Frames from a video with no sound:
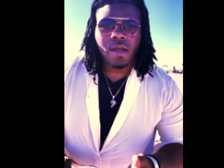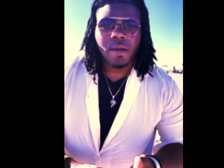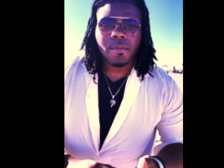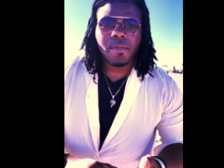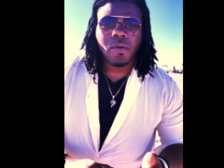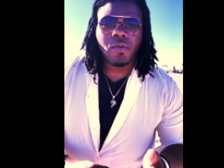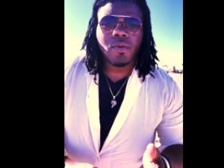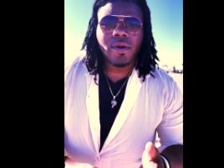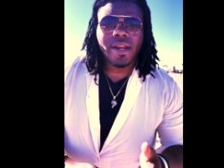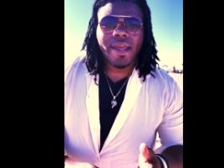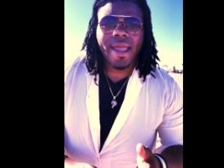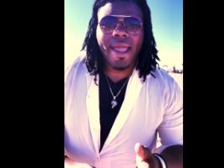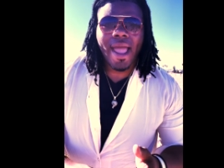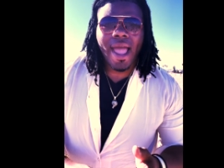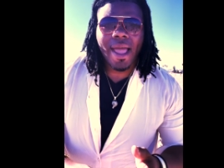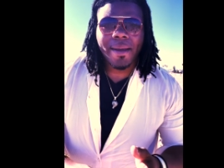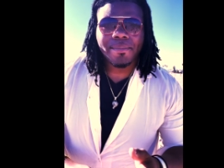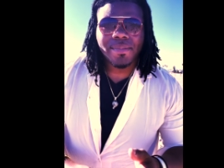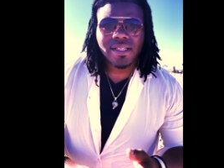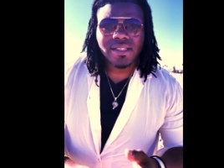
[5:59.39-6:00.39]
But what
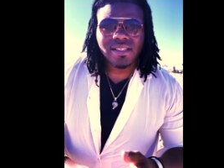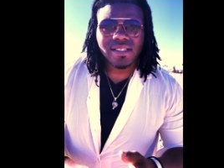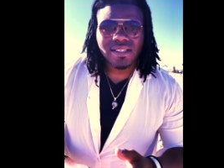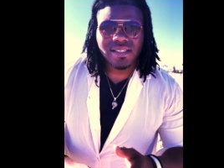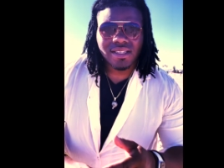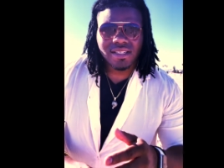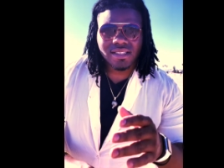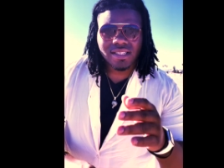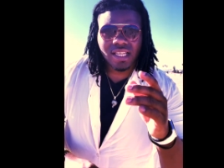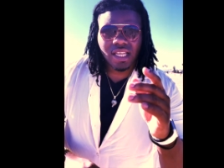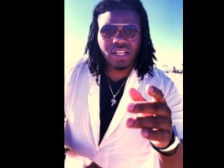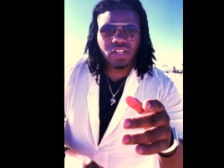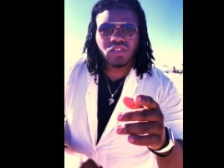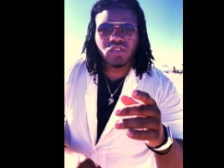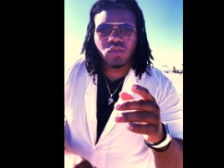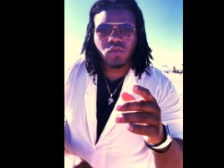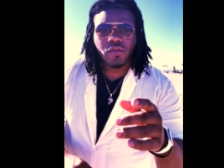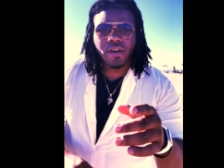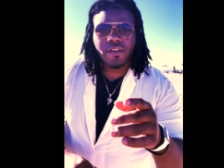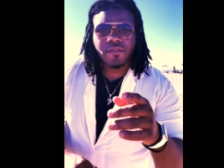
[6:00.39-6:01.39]
happens is it takes
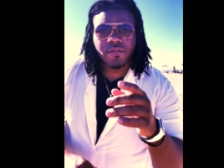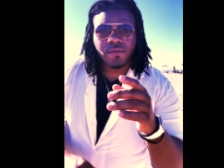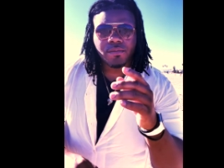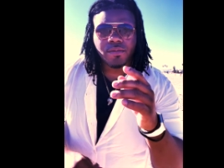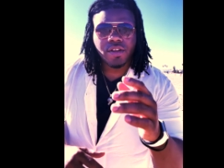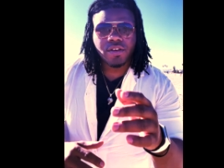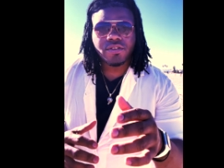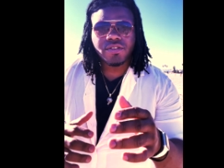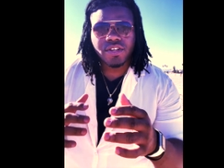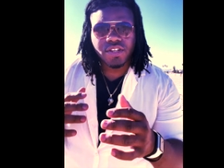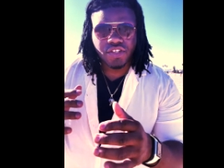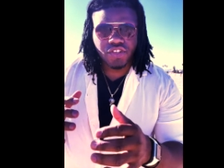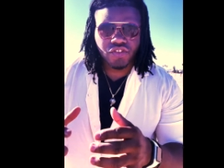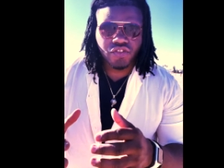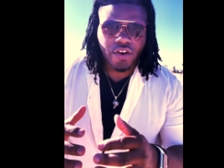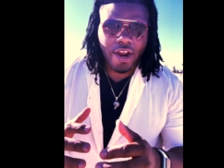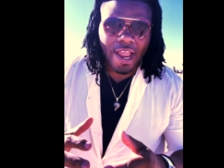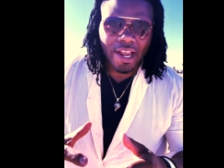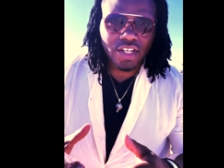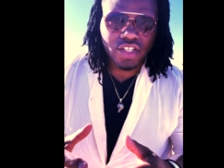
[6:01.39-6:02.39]
you away from your
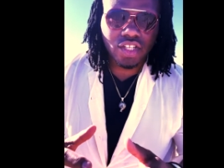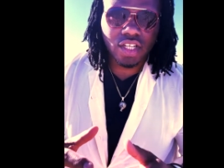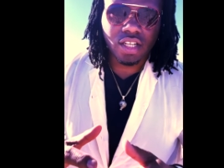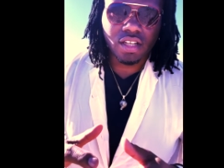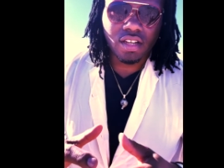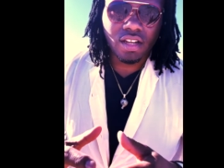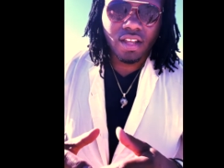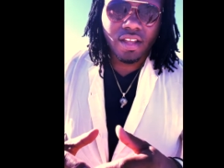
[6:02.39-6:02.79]
distraction.